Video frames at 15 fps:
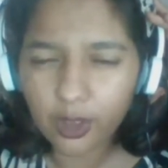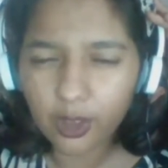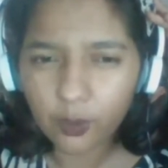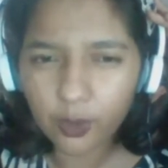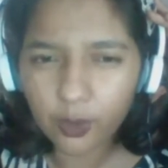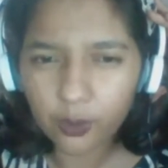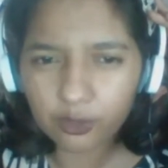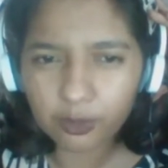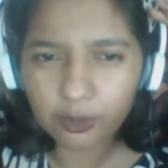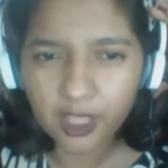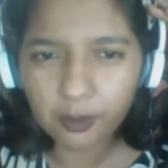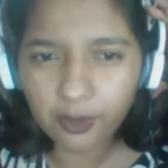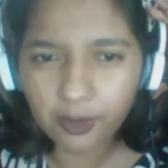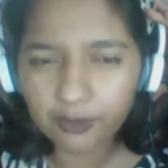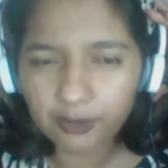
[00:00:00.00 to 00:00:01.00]
When we were speaking
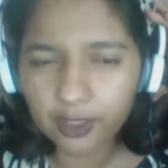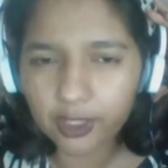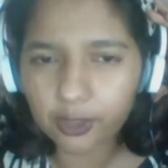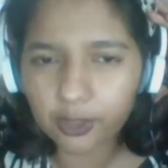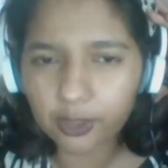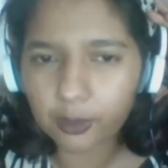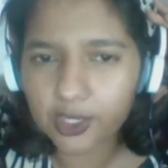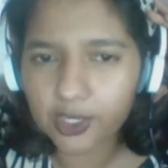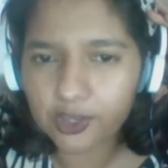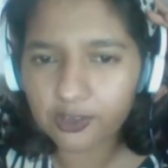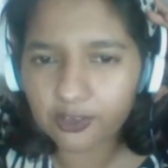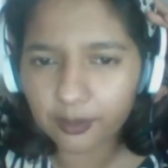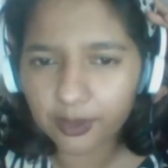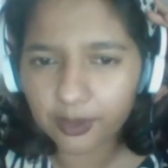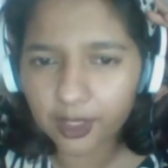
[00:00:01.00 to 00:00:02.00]
privately, you mentioned
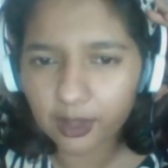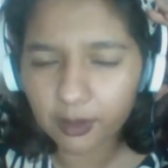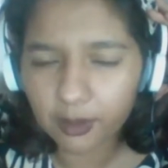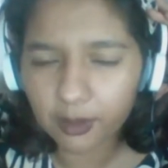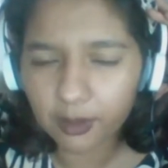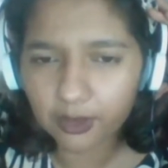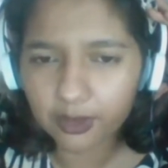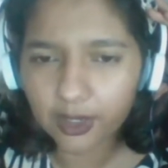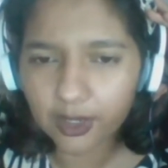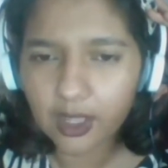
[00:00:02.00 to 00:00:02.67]
something about